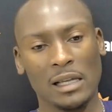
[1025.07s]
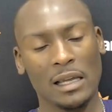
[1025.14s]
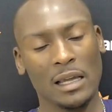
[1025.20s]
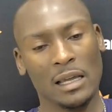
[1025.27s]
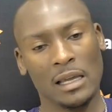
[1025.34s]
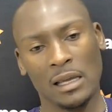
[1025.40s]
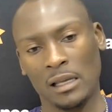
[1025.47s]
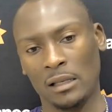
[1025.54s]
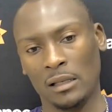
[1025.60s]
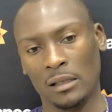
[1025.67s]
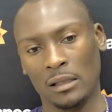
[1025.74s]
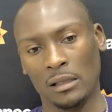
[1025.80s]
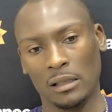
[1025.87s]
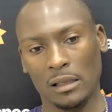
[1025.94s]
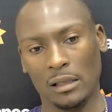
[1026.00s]

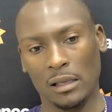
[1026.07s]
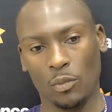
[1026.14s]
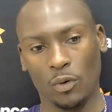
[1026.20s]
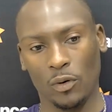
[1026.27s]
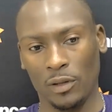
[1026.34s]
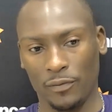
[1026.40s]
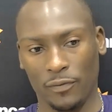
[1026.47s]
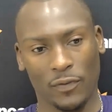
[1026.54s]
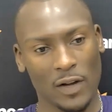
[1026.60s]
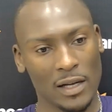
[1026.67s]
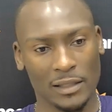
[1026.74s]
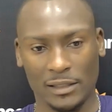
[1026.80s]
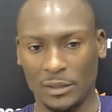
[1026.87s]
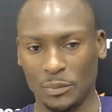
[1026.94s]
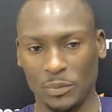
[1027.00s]
And, and we
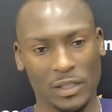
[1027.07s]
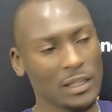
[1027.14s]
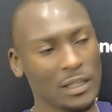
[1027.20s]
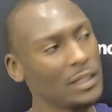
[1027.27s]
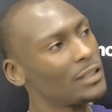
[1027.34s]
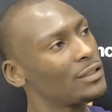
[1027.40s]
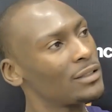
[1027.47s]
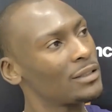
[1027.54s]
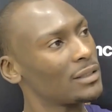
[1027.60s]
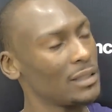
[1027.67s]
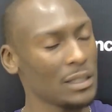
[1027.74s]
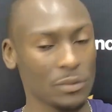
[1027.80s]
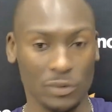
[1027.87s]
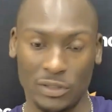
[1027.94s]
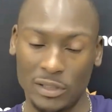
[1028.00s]
find some kids, and
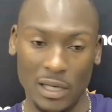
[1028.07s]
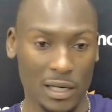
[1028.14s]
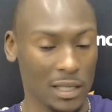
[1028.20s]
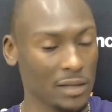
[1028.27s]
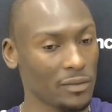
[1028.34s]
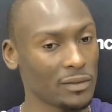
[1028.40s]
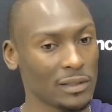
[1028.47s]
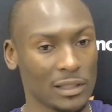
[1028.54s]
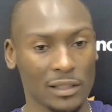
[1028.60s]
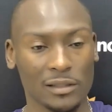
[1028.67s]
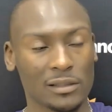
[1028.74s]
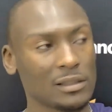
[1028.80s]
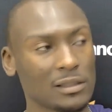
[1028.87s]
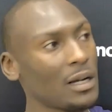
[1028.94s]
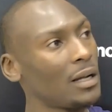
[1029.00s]
then we start giving
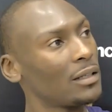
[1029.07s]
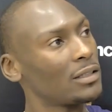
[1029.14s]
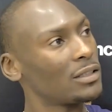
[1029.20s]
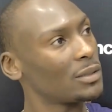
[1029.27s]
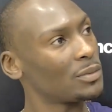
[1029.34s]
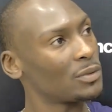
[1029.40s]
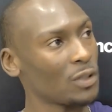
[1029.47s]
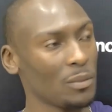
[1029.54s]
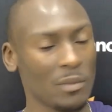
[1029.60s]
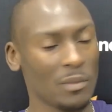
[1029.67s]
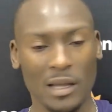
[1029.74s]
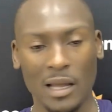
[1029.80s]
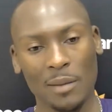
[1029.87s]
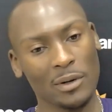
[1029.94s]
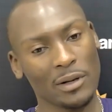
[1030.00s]
kids scholarships. So it
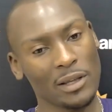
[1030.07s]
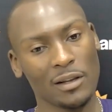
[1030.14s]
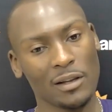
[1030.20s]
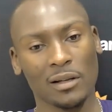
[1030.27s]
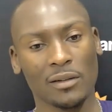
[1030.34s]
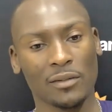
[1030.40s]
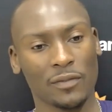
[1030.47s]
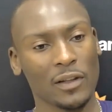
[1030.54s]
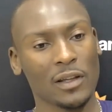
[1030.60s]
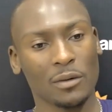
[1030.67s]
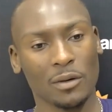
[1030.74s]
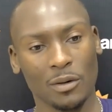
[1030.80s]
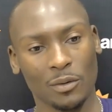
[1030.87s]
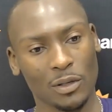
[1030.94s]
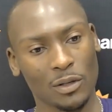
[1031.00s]
become a yearly thing
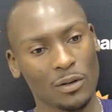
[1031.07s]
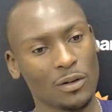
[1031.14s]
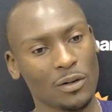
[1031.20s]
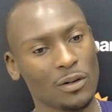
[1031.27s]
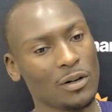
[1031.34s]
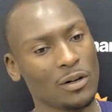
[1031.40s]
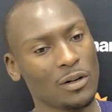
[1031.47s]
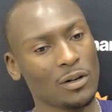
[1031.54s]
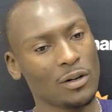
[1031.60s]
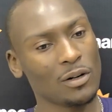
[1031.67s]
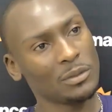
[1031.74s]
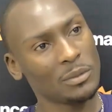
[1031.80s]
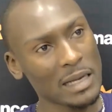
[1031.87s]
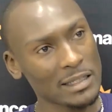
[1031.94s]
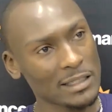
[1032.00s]
where we'll go home, we'll
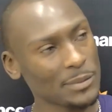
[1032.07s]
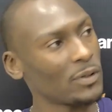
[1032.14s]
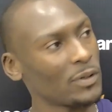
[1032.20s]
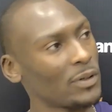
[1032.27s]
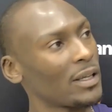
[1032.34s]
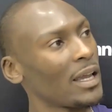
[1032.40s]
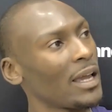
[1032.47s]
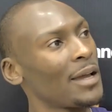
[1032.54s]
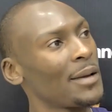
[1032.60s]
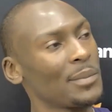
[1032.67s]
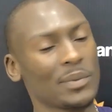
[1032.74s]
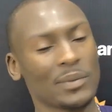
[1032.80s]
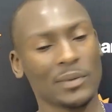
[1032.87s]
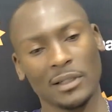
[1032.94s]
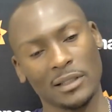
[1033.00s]
do basketball camp,
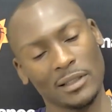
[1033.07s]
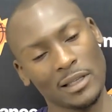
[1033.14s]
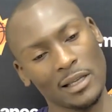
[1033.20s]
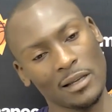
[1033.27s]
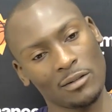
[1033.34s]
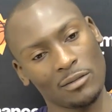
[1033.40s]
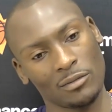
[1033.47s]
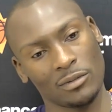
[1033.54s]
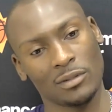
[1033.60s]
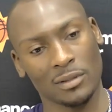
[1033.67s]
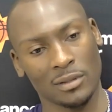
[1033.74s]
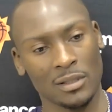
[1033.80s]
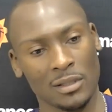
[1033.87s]
and then we'll